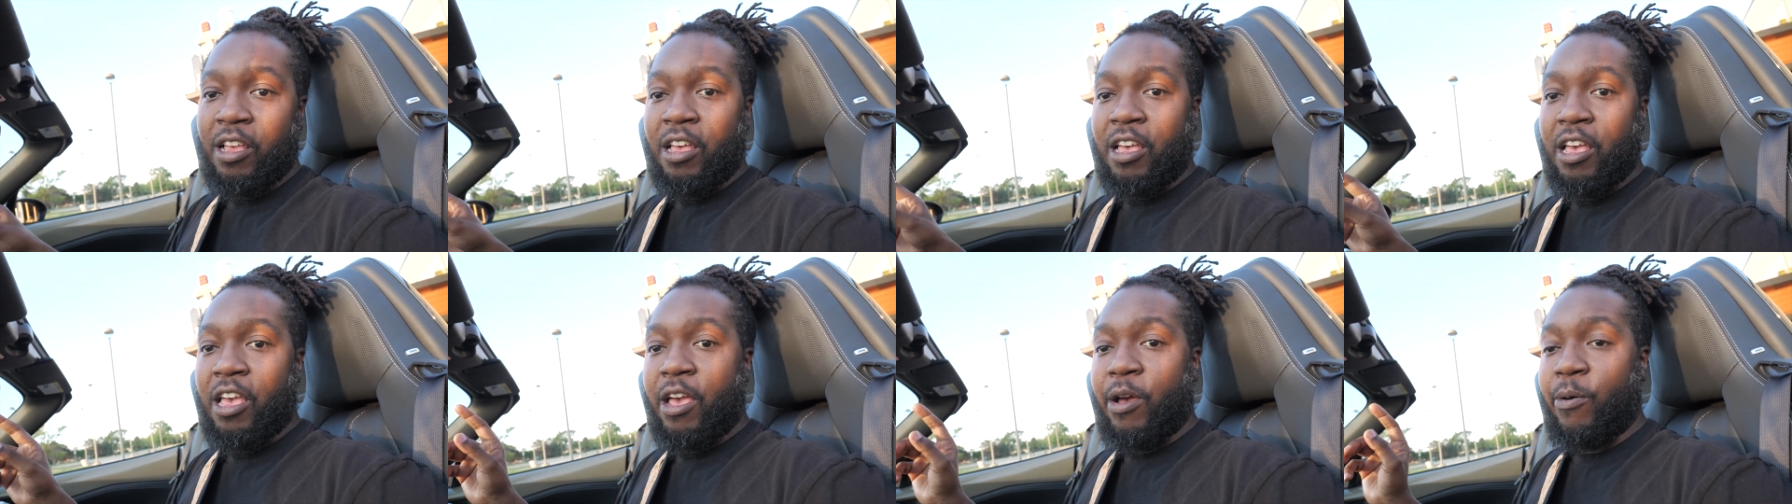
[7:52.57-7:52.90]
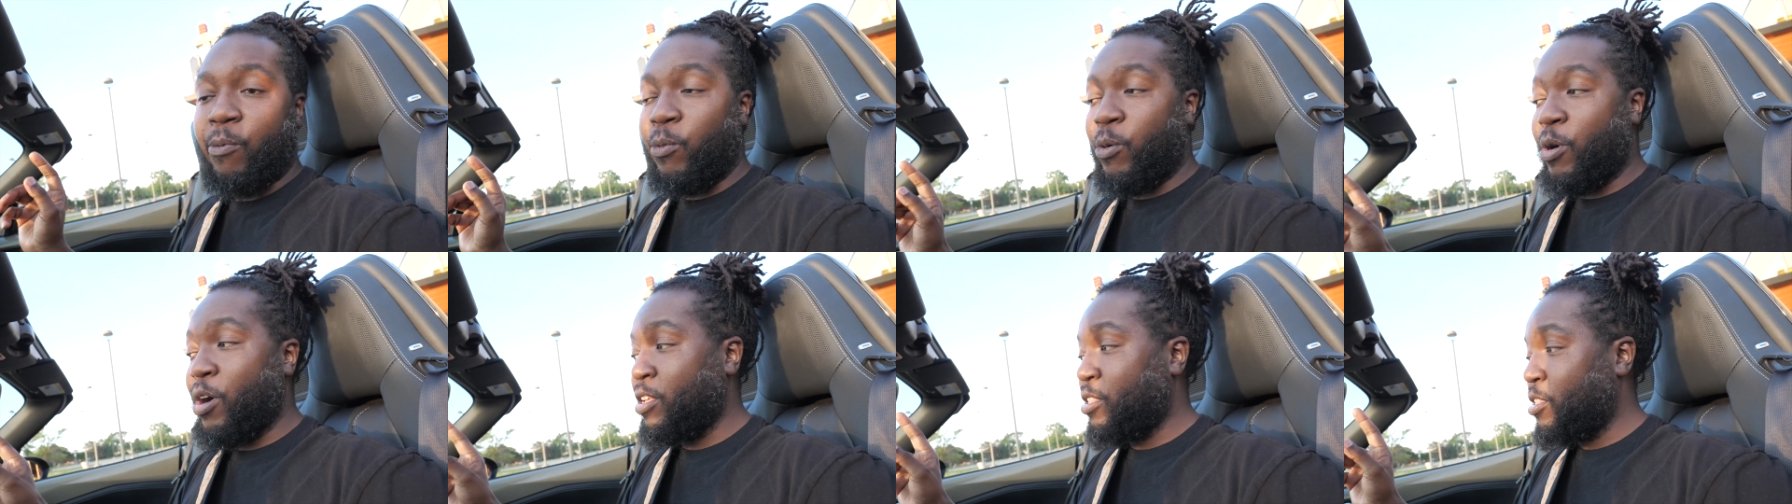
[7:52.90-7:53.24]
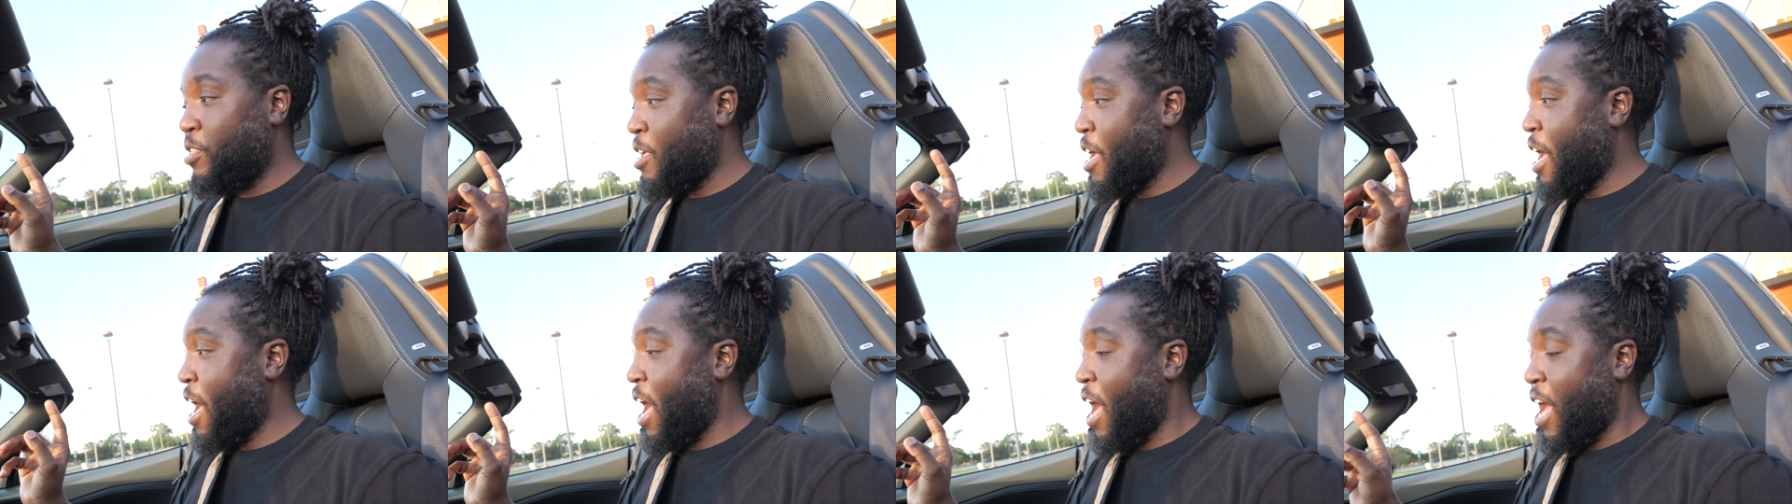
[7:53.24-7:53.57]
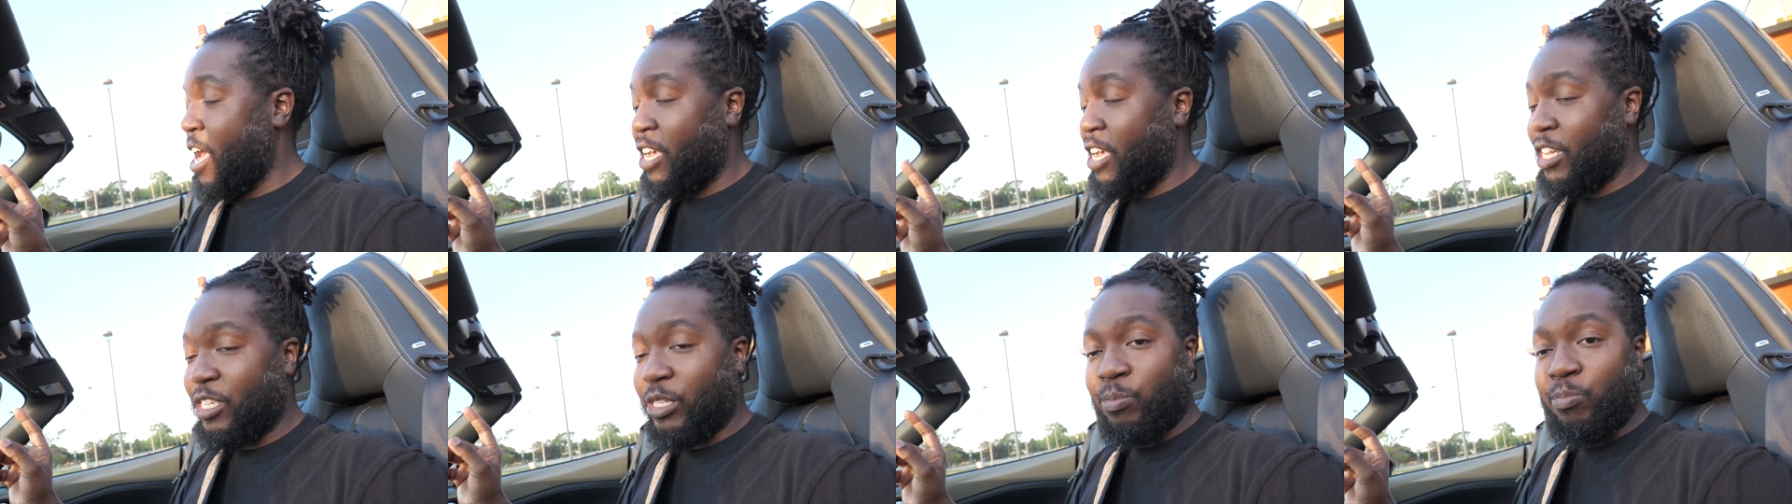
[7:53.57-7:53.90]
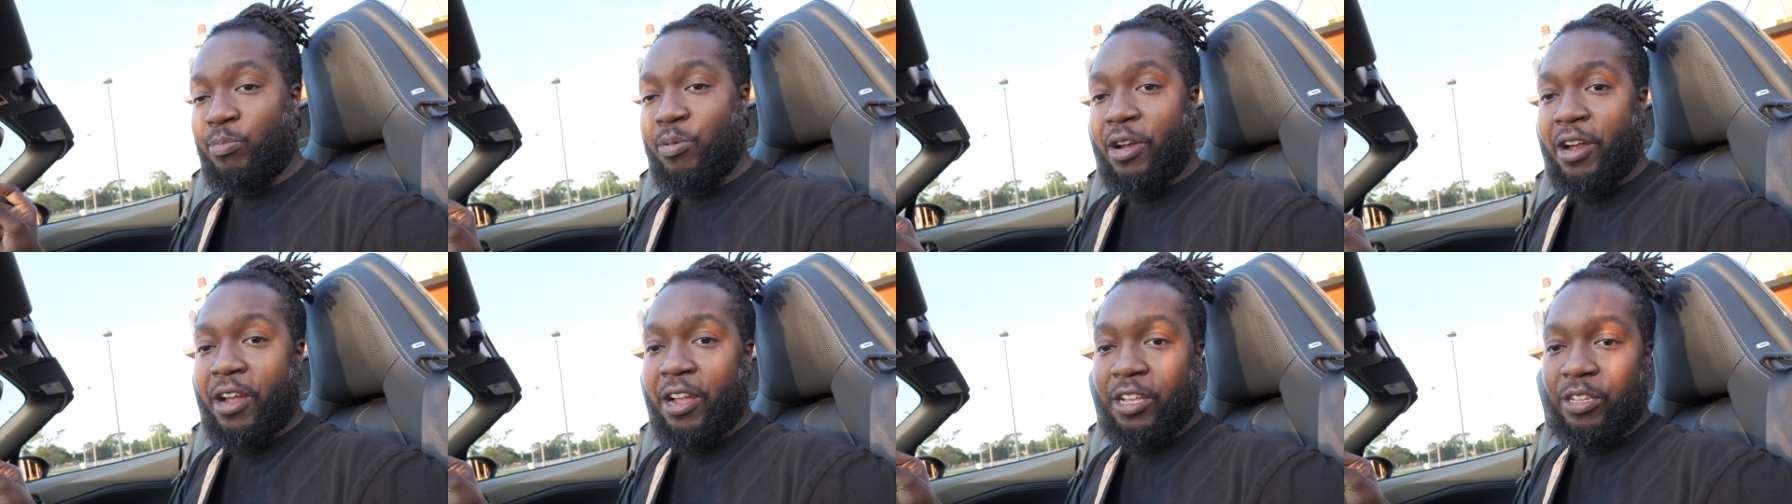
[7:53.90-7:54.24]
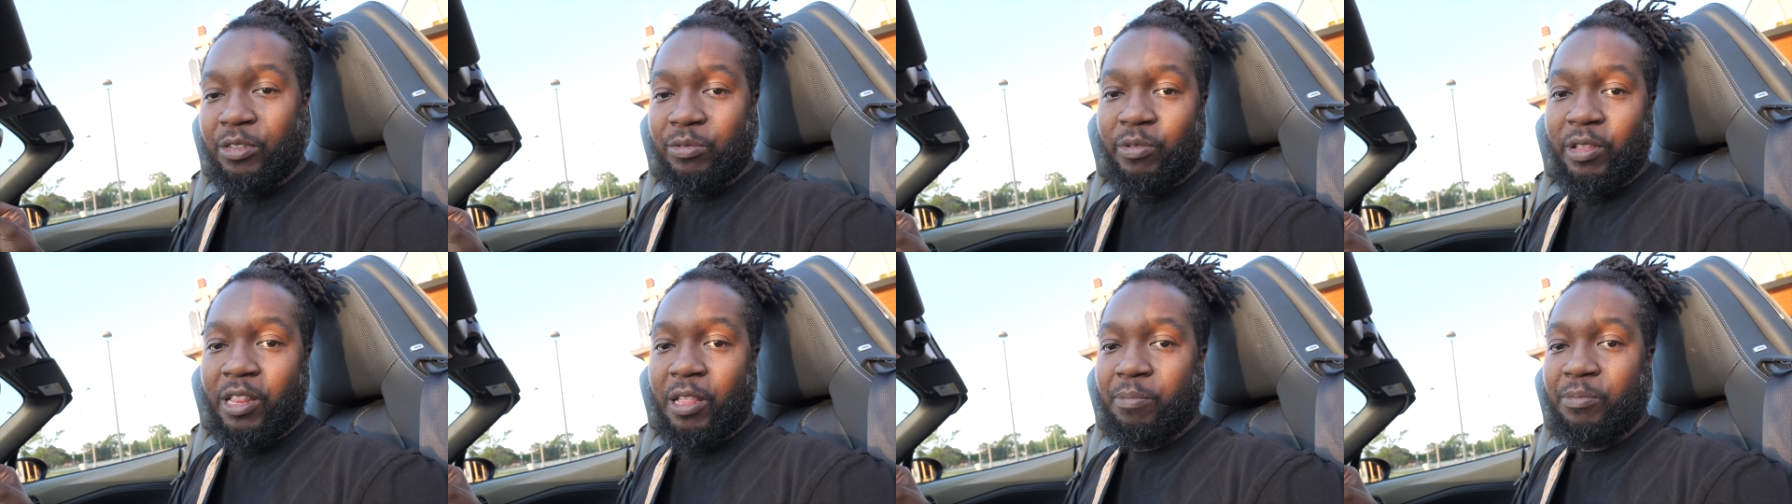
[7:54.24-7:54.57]
and what I experience
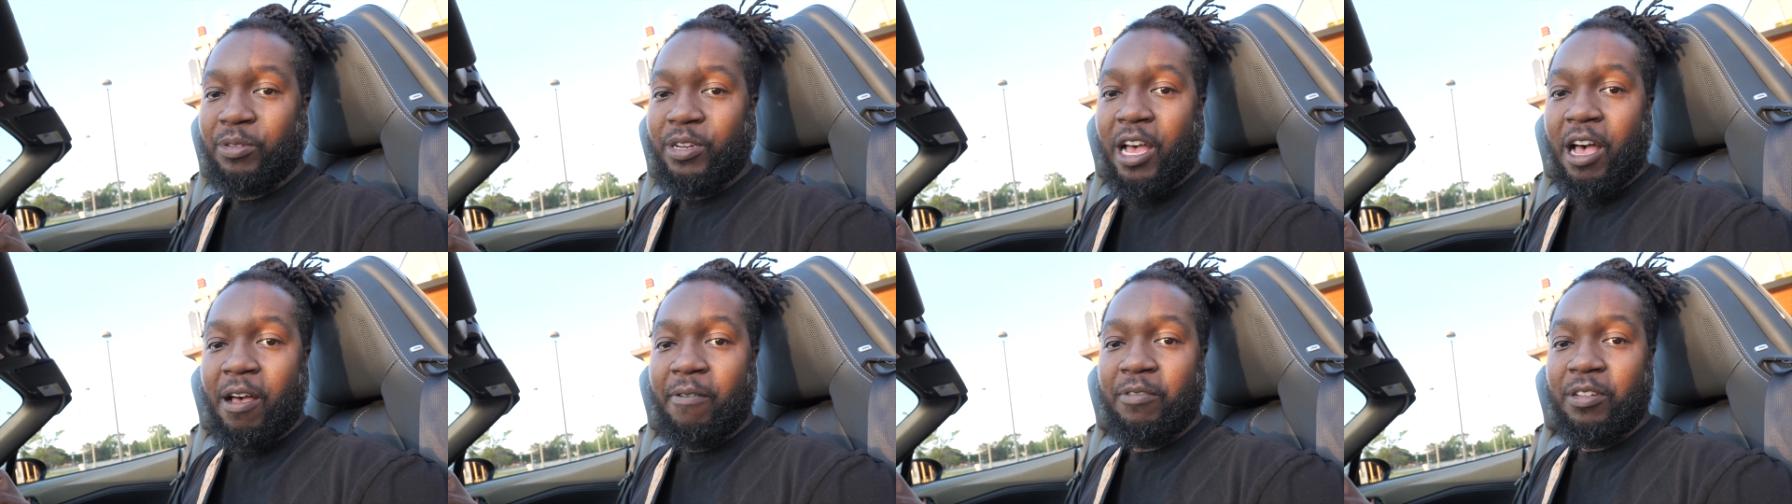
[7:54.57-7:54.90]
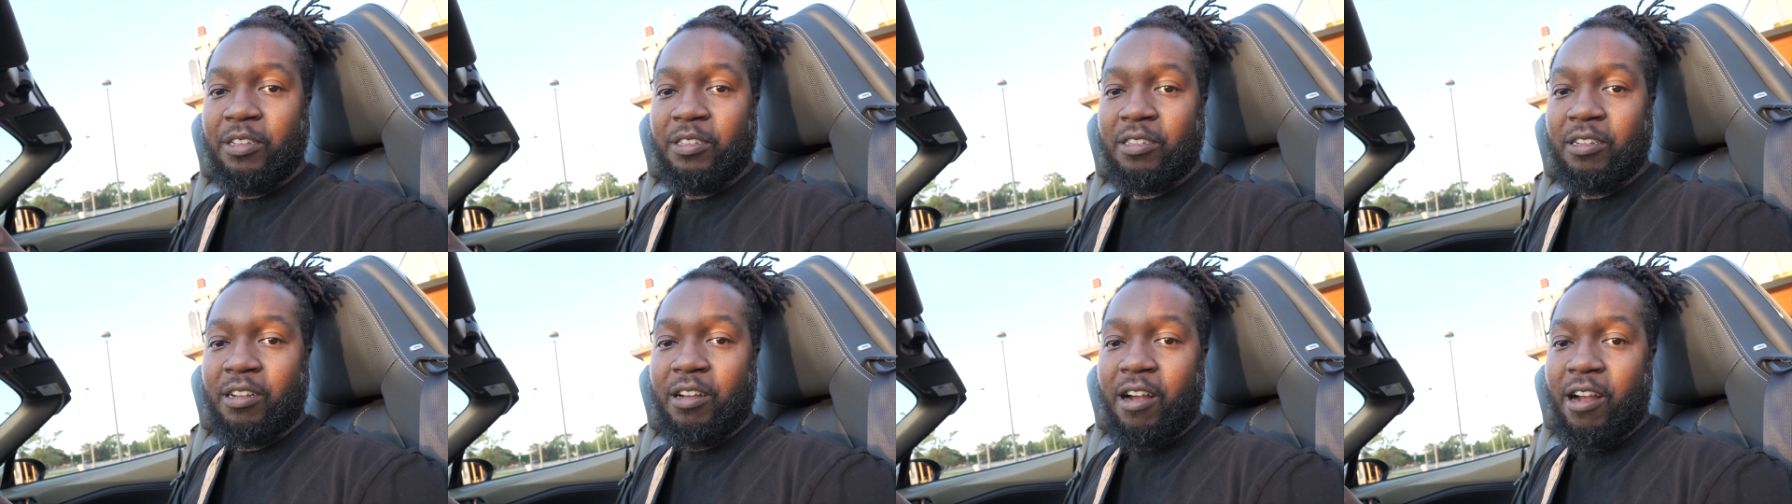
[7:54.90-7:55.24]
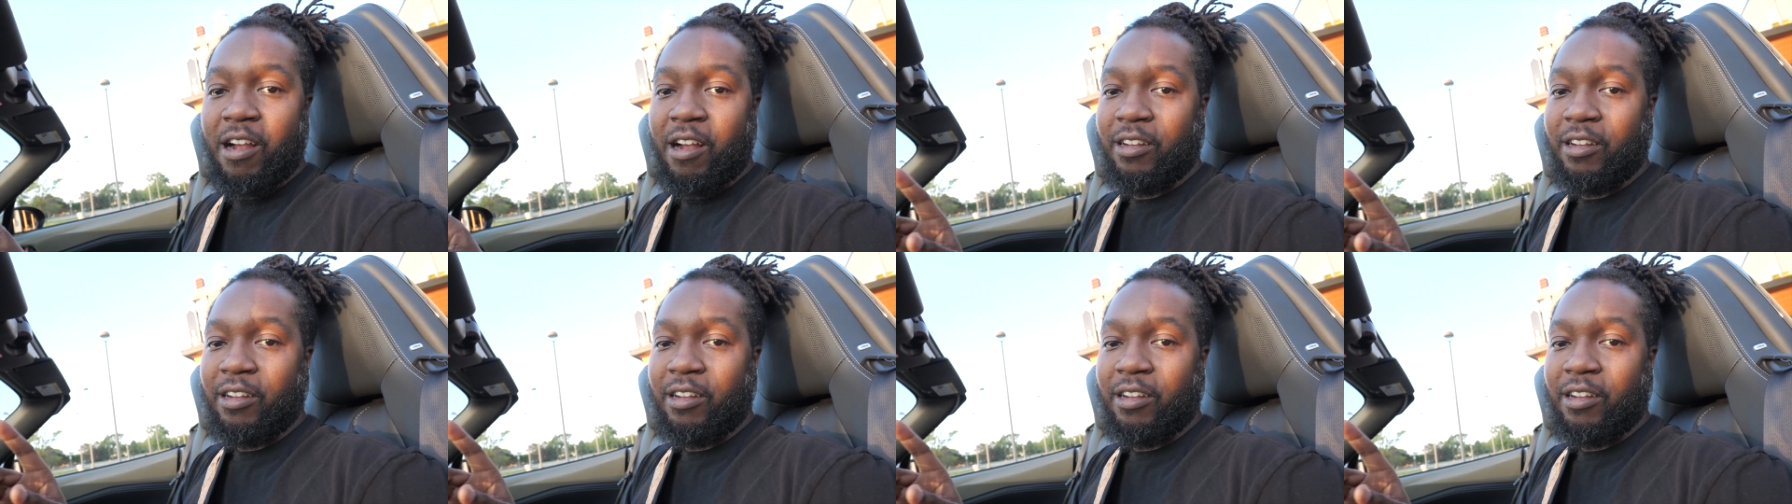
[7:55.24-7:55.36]
while I'm driving this car,